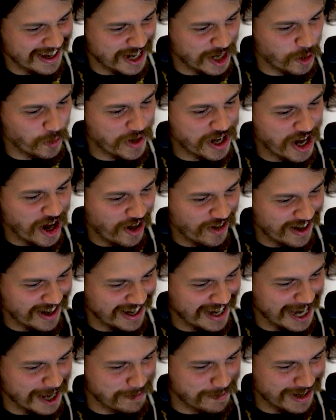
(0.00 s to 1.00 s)
Here we are
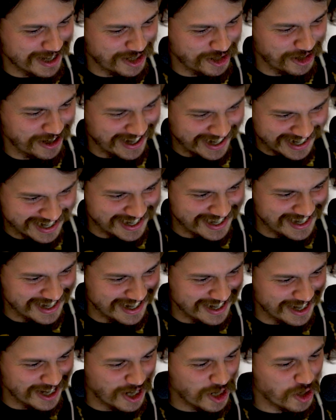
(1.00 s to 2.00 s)
again, Mr.
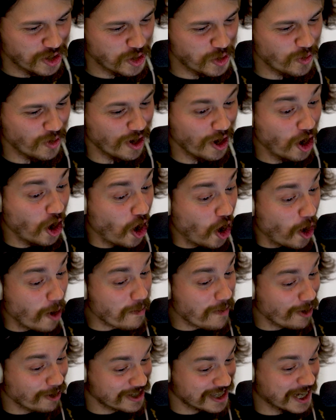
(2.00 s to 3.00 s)
Dickenson. You are
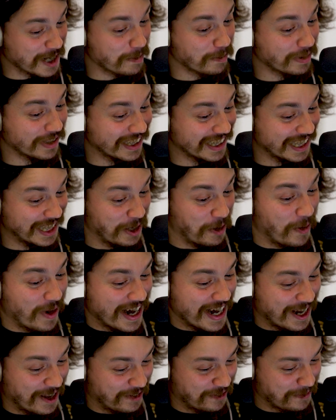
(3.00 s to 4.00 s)
almost completely
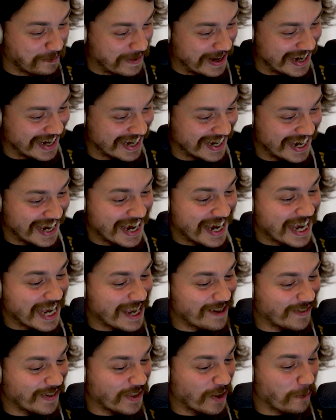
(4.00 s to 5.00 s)
rid of me.
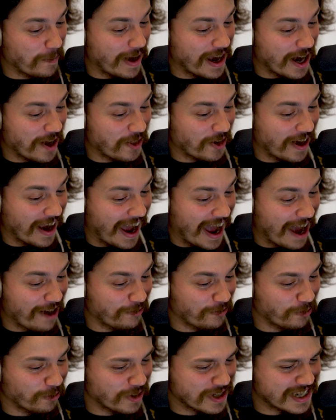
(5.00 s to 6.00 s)
Even though my other
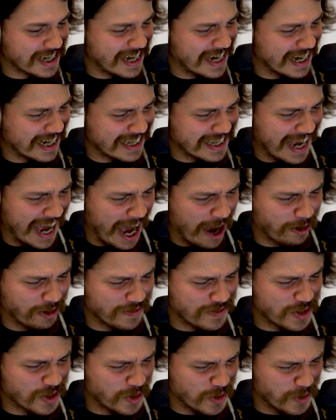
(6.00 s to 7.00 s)
half was kicked out
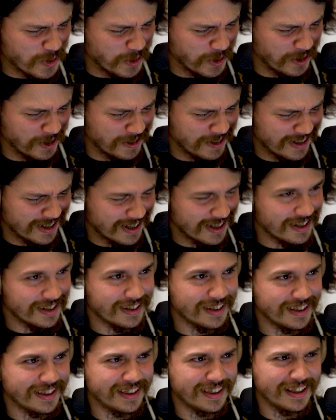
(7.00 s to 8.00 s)
of school.
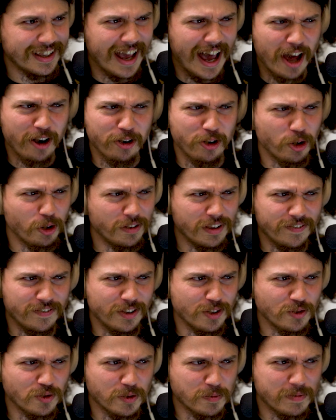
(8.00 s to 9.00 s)
I don't know if
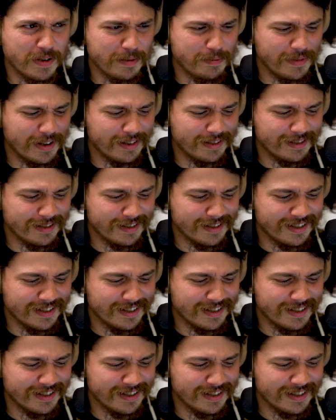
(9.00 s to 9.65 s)
this was Pittman.